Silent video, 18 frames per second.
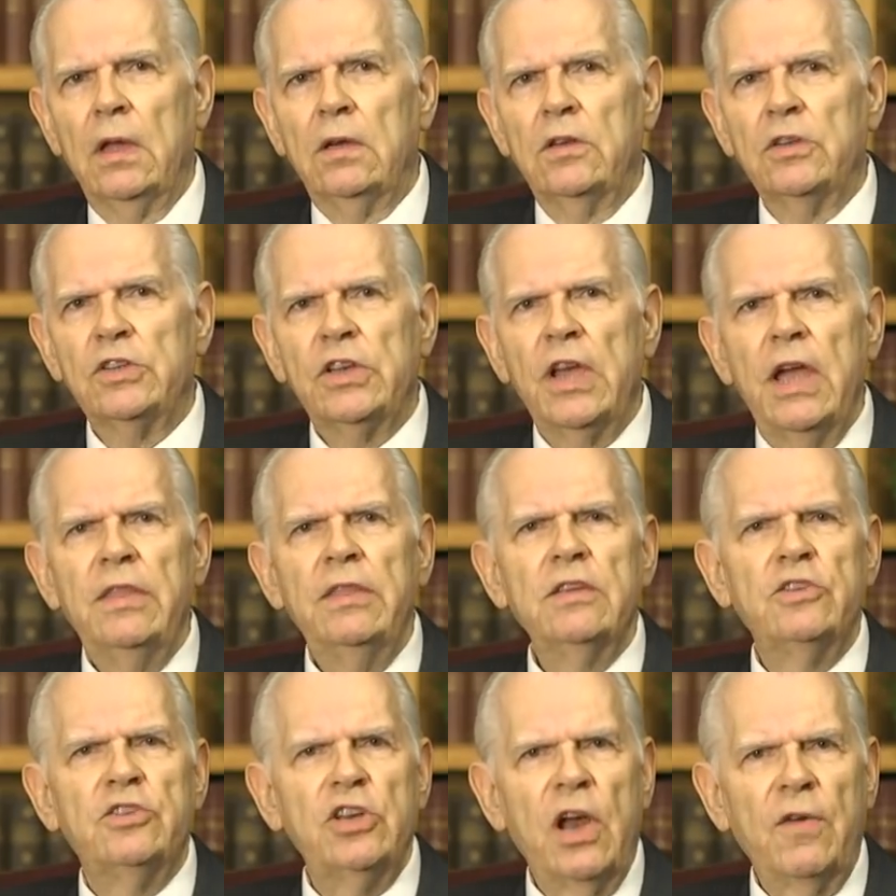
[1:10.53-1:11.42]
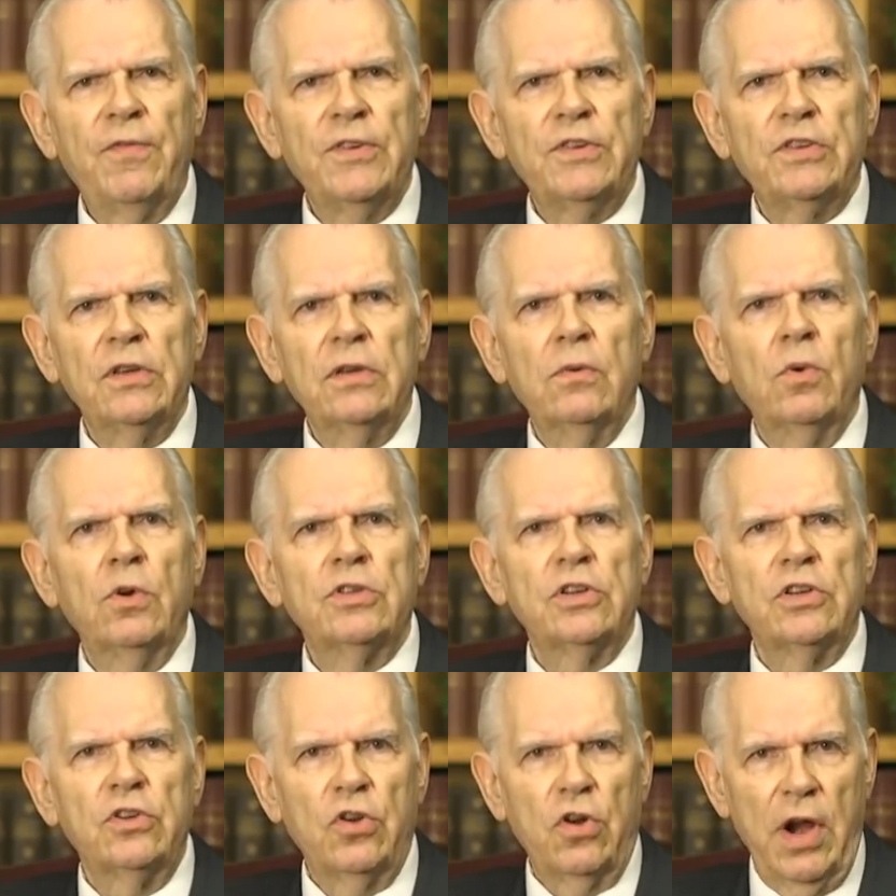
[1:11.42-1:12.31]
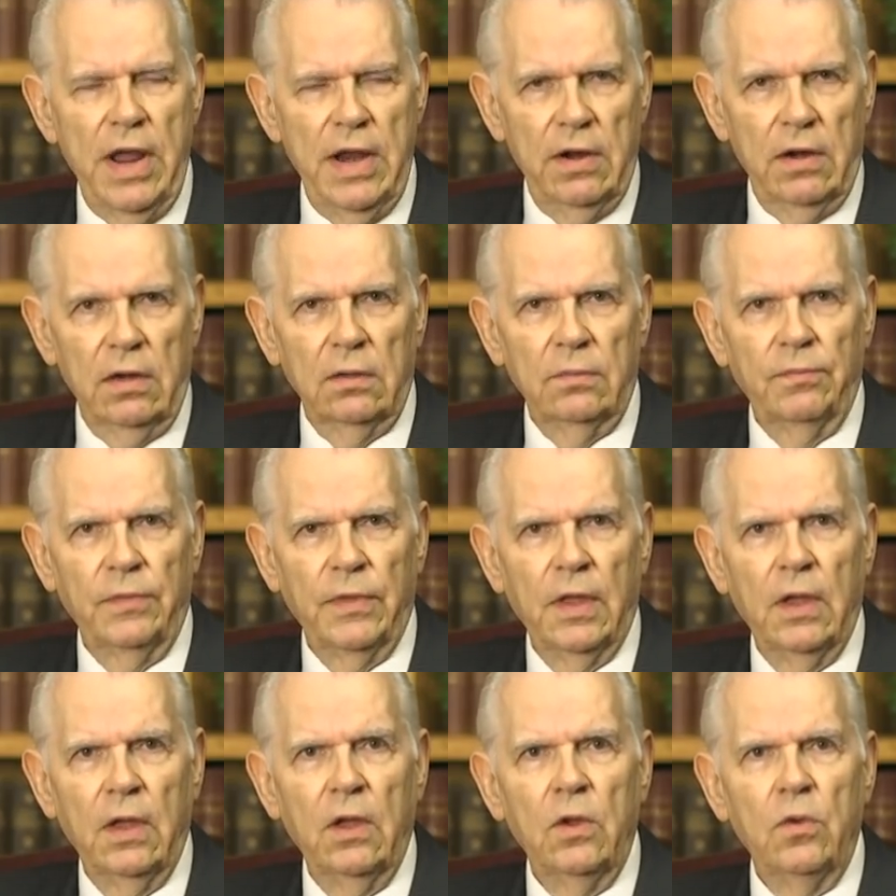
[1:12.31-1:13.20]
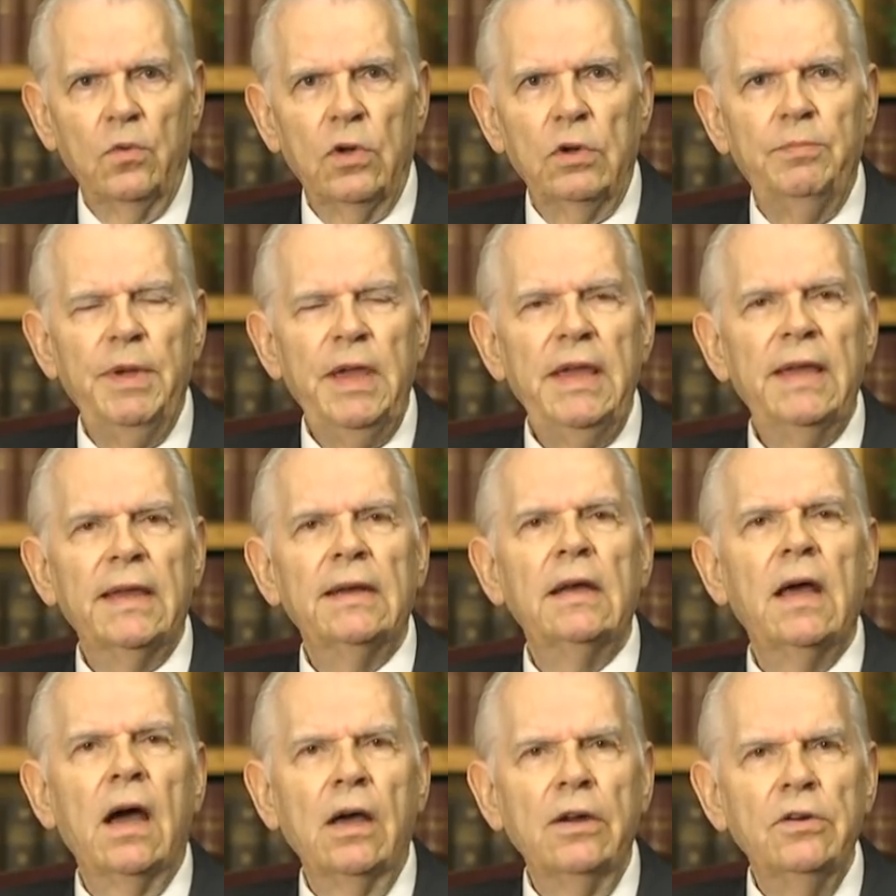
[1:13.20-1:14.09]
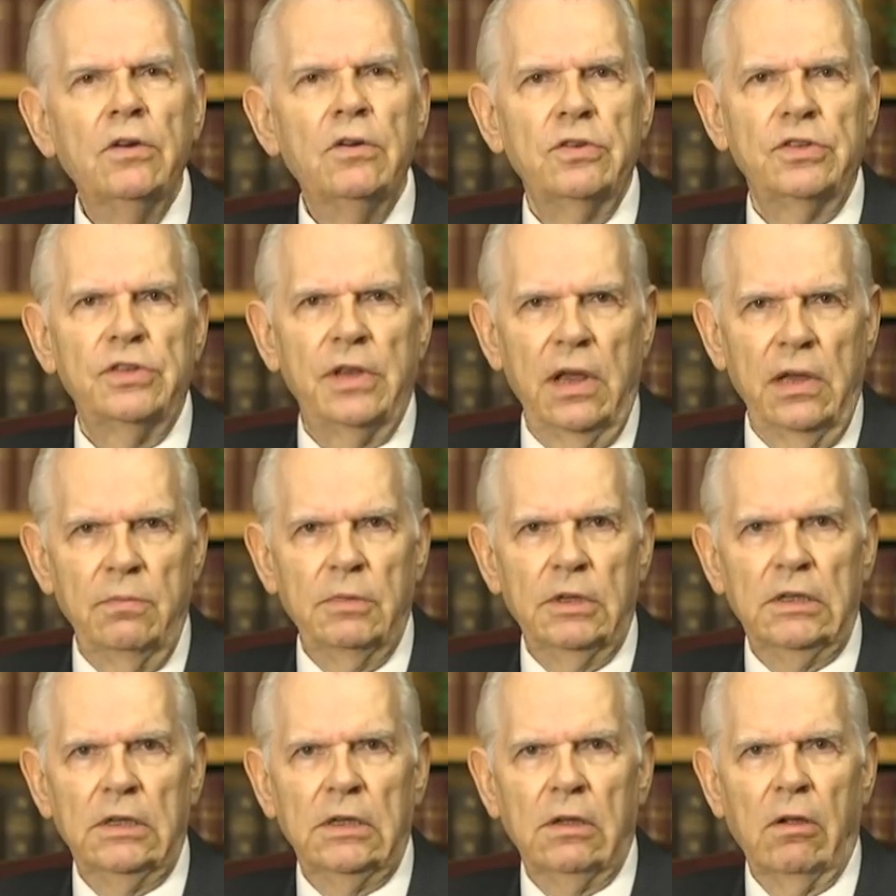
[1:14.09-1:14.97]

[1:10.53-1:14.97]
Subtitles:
To say that Jefferson was a traitor would be an understatement.